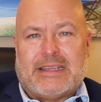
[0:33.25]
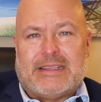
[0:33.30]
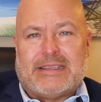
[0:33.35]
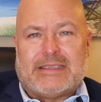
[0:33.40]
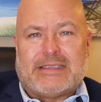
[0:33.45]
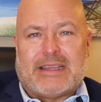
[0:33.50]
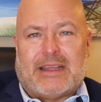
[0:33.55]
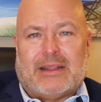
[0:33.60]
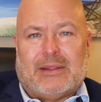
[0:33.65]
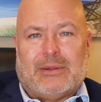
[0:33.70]
say, the
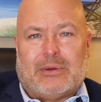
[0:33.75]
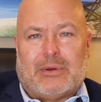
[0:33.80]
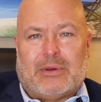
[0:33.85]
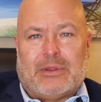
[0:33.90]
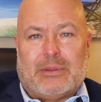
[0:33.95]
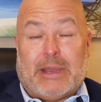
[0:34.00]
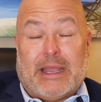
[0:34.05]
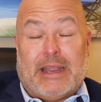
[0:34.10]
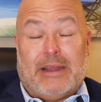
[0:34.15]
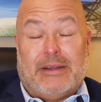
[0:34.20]
seller or
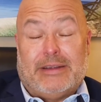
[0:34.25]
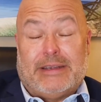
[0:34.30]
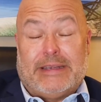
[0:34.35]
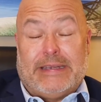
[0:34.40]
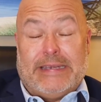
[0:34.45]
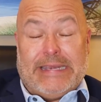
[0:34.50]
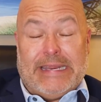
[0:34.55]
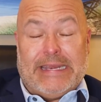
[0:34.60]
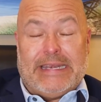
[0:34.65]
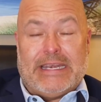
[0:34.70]
the buyer
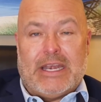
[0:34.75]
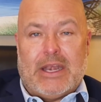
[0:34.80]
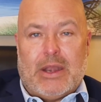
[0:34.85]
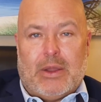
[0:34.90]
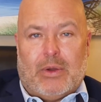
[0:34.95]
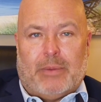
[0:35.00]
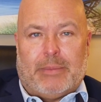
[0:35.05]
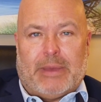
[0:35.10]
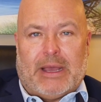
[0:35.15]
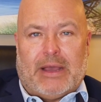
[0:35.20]
didn't
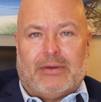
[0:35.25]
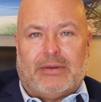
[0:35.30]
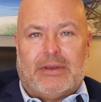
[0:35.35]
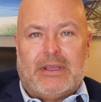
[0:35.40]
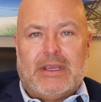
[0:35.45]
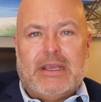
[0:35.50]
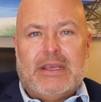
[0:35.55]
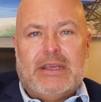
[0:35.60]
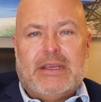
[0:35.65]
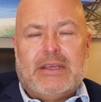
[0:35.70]
know about.
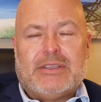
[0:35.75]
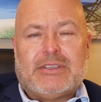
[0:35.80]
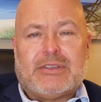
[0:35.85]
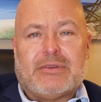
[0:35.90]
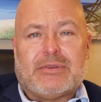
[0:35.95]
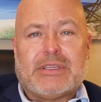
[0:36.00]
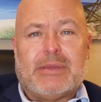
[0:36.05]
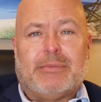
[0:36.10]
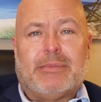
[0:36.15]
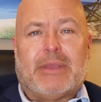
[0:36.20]
So
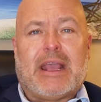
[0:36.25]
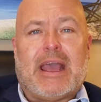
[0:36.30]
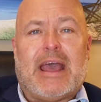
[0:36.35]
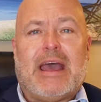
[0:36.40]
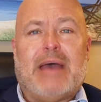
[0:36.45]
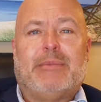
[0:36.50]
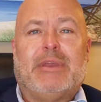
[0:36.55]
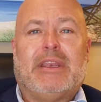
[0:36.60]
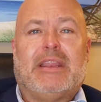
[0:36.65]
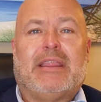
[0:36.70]
some
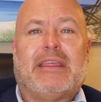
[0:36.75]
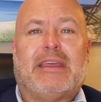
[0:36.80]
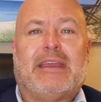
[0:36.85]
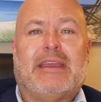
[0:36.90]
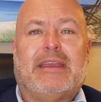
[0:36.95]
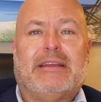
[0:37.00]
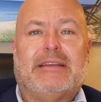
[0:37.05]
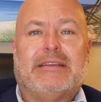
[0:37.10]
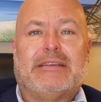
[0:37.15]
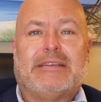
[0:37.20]
common
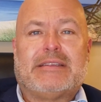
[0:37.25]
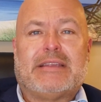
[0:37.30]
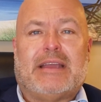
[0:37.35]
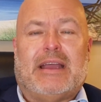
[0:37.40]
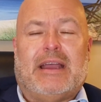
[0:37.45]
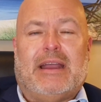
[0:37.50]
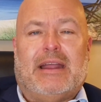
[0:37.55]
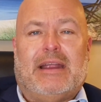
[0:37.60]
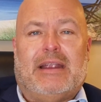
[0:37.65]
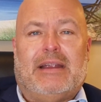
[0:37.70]
things
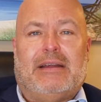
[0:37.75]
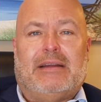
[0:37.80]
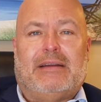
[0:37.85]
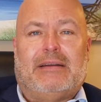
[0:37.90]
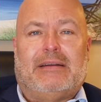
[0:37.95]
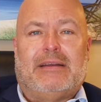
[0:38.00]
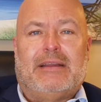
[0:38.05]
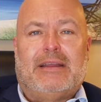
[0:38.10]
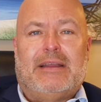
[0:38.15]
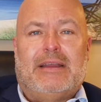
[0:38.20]

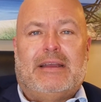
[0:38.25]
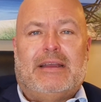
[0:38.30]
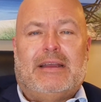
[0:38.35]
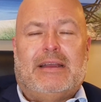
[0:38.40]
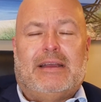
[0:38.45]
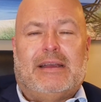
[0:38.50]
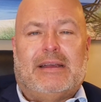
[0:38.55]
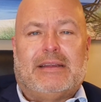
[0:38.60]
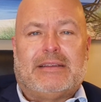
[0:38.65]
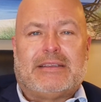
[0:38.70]
are
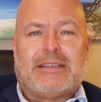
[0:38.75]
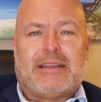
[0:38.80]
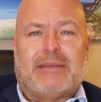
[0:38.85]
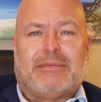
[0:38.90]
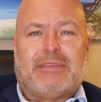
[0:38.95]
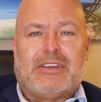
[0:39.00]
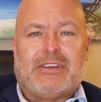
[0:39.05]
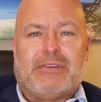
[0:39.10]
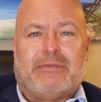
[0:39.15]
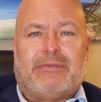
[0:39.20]

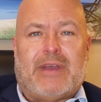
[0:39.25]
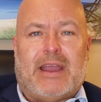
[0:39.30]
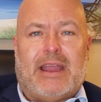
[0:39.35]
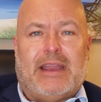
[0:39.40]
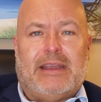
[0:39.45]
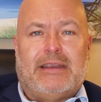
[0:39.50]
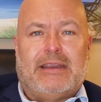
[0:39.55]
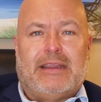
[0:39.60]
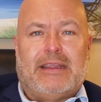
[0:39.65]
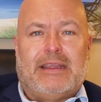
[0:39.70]
stuff that you
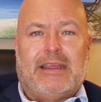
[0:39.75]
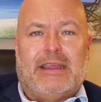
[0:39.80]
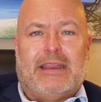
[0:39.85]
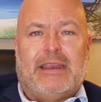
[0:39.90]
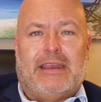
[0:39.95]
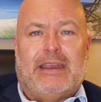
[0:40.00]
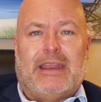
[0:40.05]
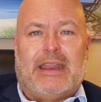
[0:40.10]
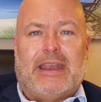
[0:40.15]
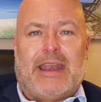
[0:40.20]
find
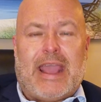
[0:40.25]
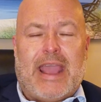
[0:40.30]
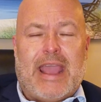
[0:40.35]
in an